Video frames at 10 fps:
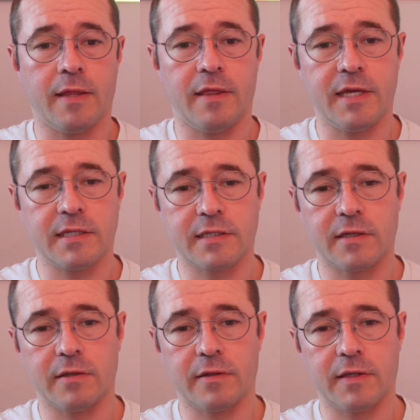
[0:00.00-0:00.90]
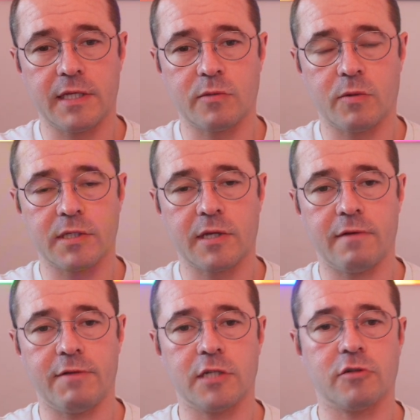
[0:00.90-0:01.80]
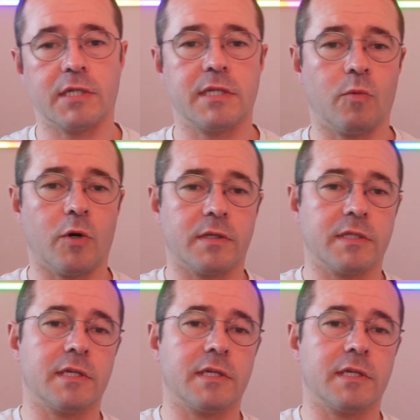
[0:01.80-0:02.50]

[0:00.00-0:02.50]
this one's kind of an interesting one.